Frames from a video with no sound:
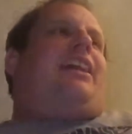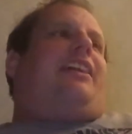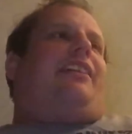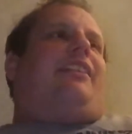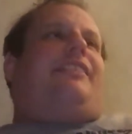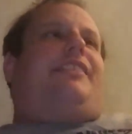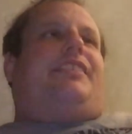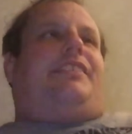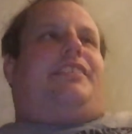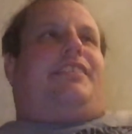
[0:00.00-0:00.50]

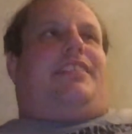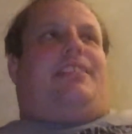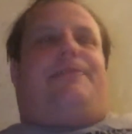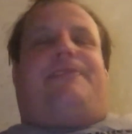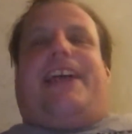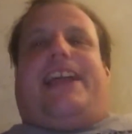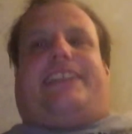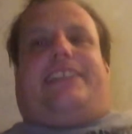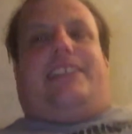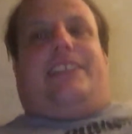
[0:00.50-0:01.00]
out
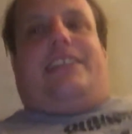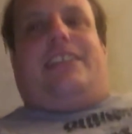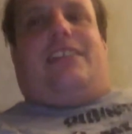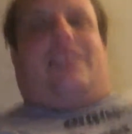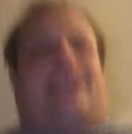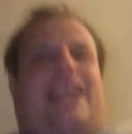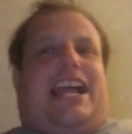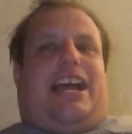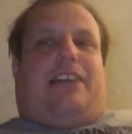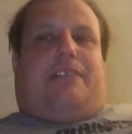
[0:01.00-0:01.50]
Affected.
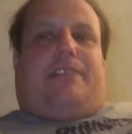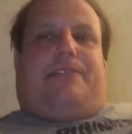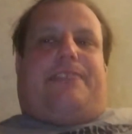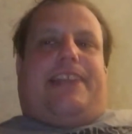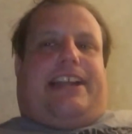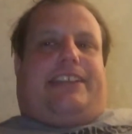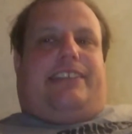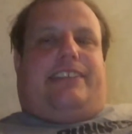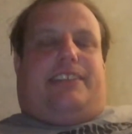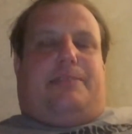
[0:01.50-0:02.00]
Now, I have
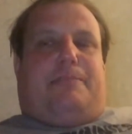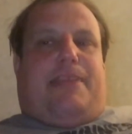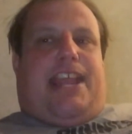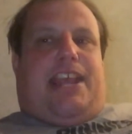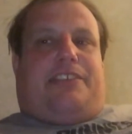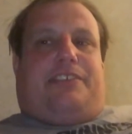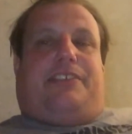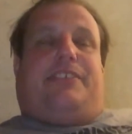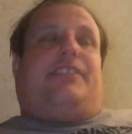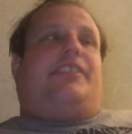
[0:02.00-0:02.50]
Affected the
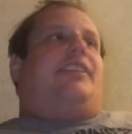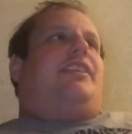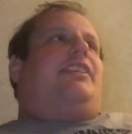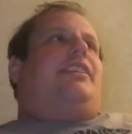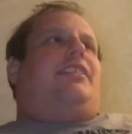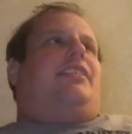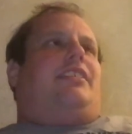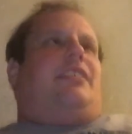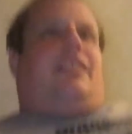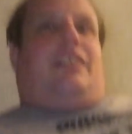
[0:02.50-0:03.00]
Manor
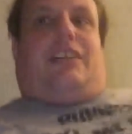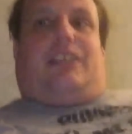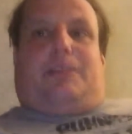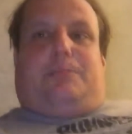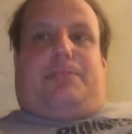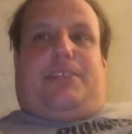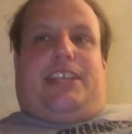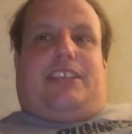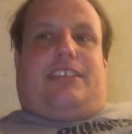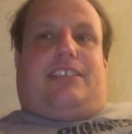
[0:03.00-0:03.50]

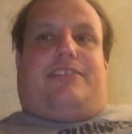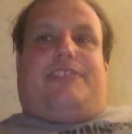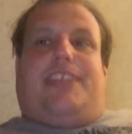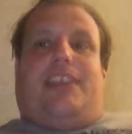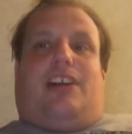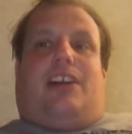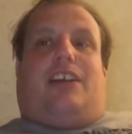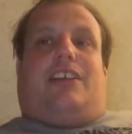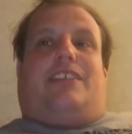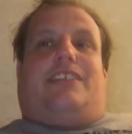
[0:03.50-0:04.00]
on
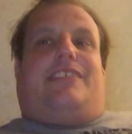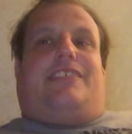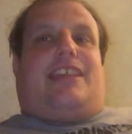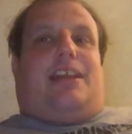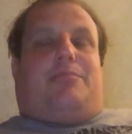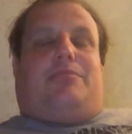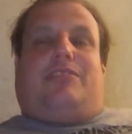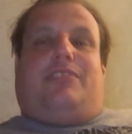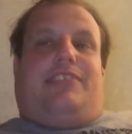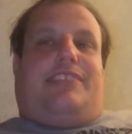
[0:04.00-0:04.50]
PSVR. It's
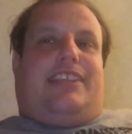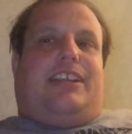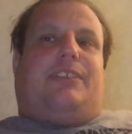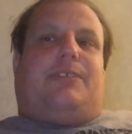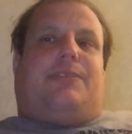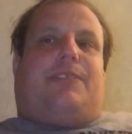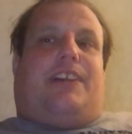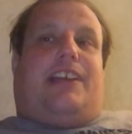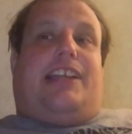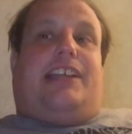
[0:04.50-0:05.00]
absolutely
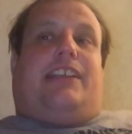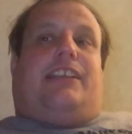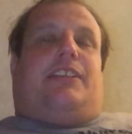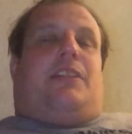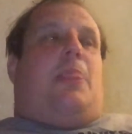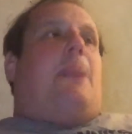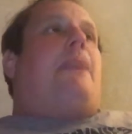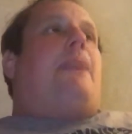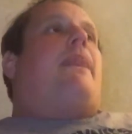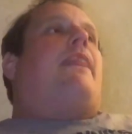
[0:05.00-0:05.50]
terrifying.
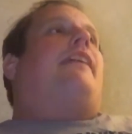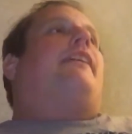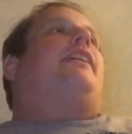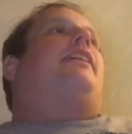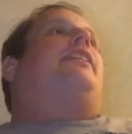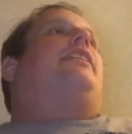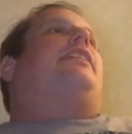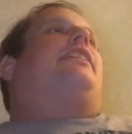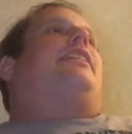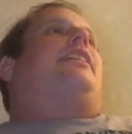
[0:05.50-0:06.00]

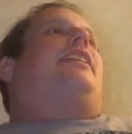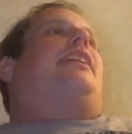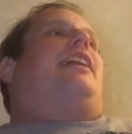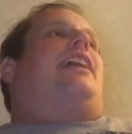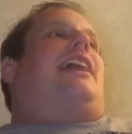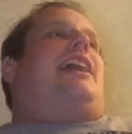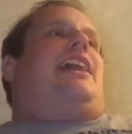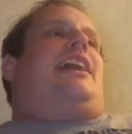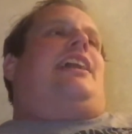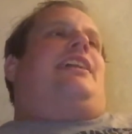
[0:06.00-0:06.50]

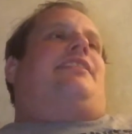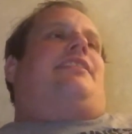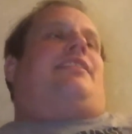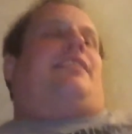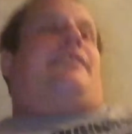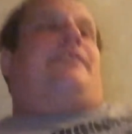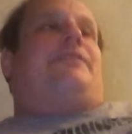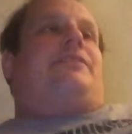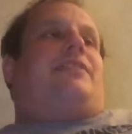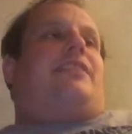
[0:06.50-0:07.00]
And
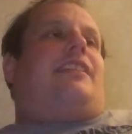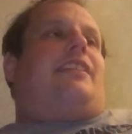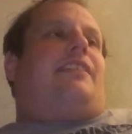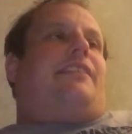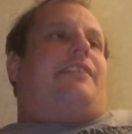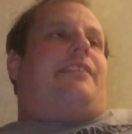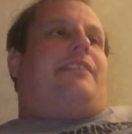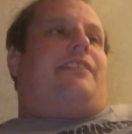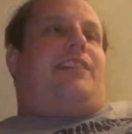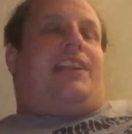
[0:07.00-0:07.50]

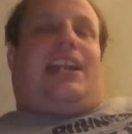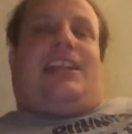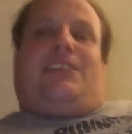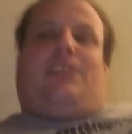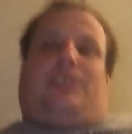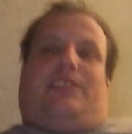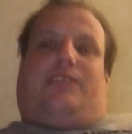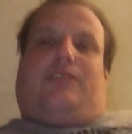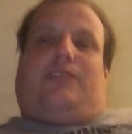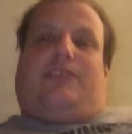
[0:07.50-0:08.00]
what I
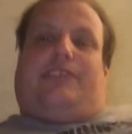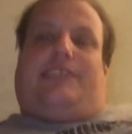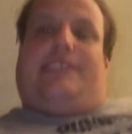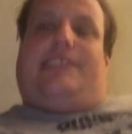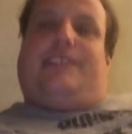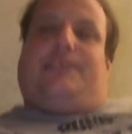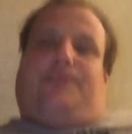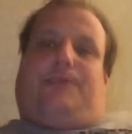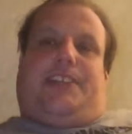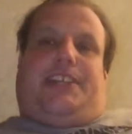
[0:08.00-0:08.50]
noticed was
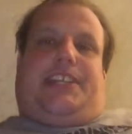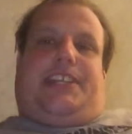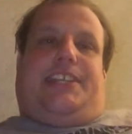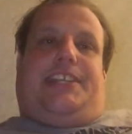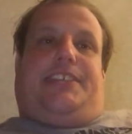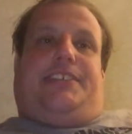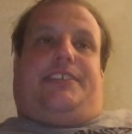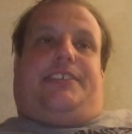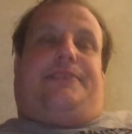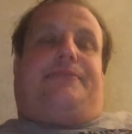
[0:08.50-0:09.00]
different
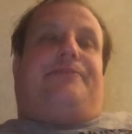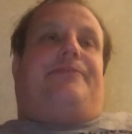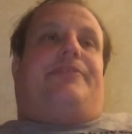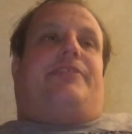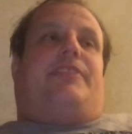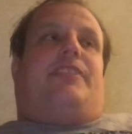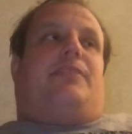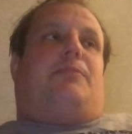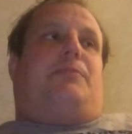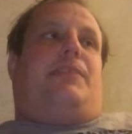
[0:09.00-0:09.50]
here,
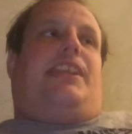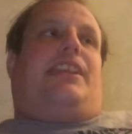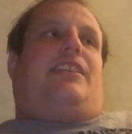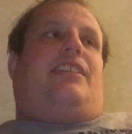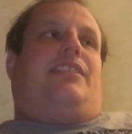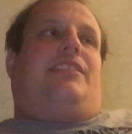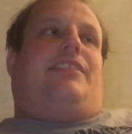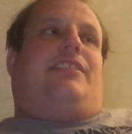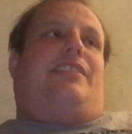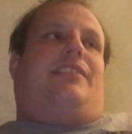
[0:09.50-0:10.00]

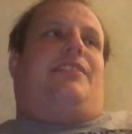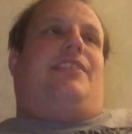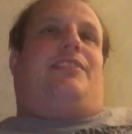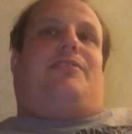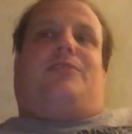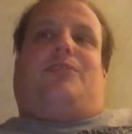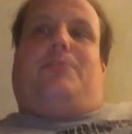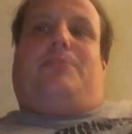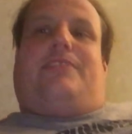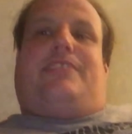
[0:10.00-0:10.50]
because it was
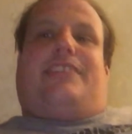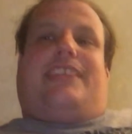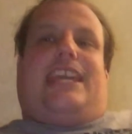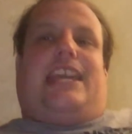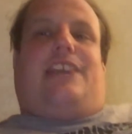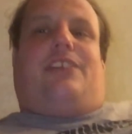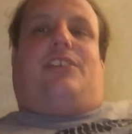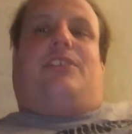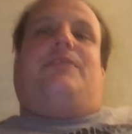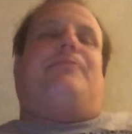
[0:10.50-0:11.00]
room
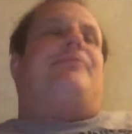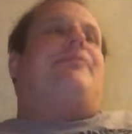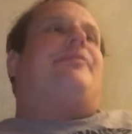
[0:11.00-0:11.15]
scale.